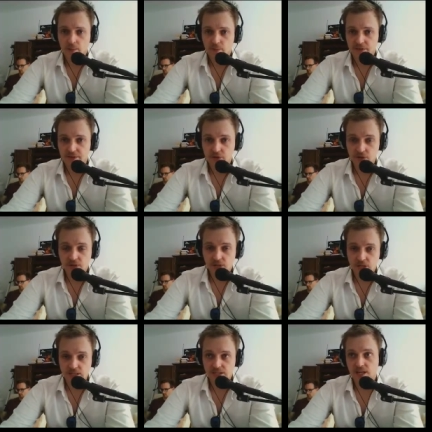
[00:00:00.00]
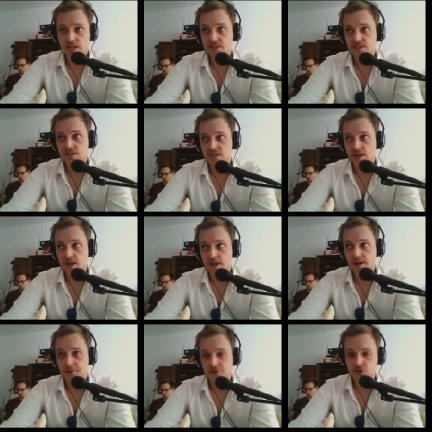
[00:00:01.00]
But the good thing is, against
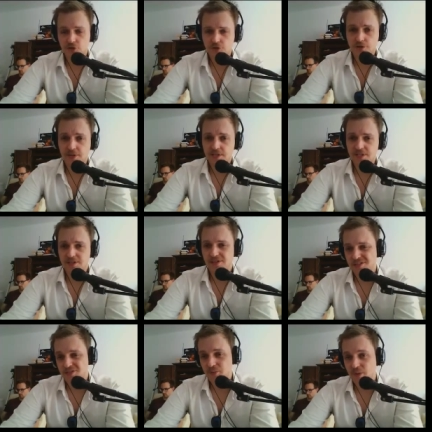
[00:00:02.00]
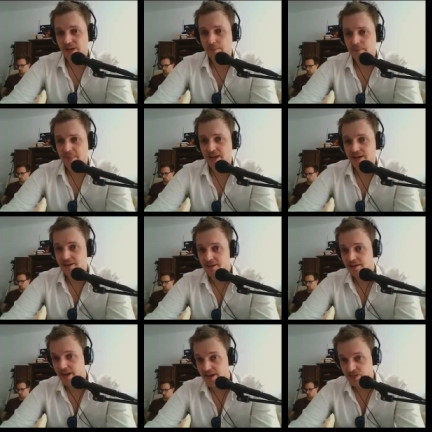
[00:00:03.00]
control decks, it doesn't really
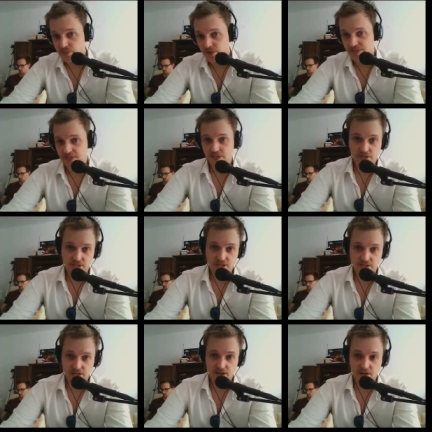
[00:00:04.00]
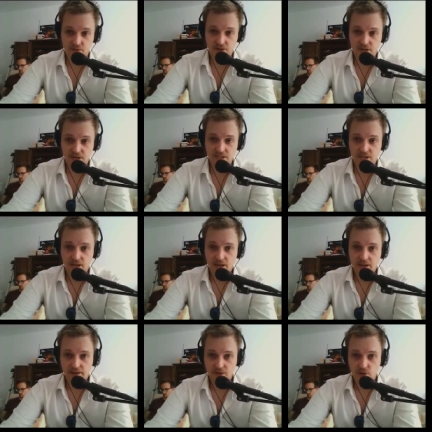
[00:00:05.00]
matter as much as it does against aggro decks,
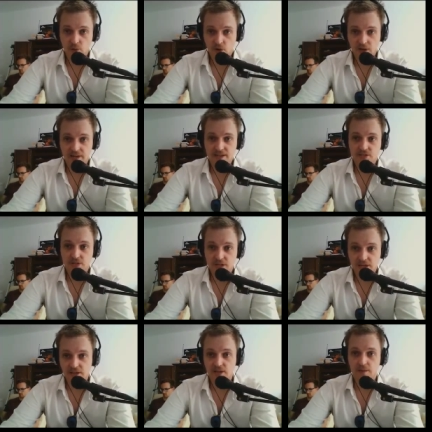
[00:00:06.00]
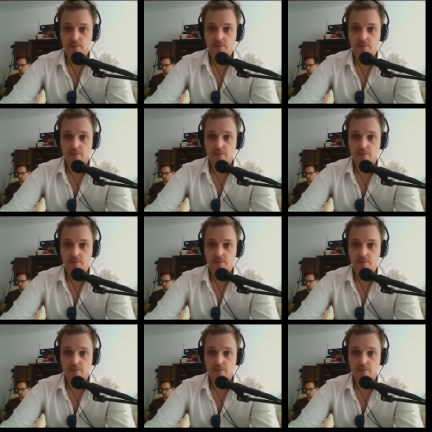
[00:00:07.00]
and you're more likely to get the